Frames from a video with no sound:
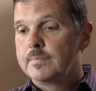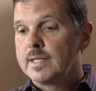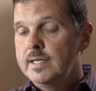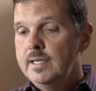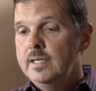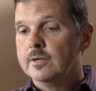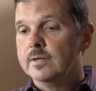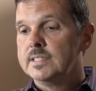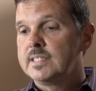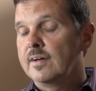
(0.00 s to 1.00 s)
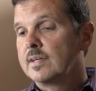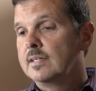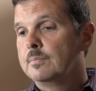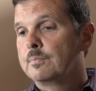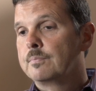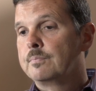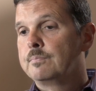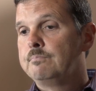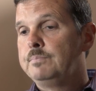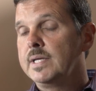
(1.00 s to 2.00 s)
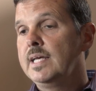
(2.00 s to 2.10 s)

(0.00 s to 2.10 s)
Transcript: The key here is having big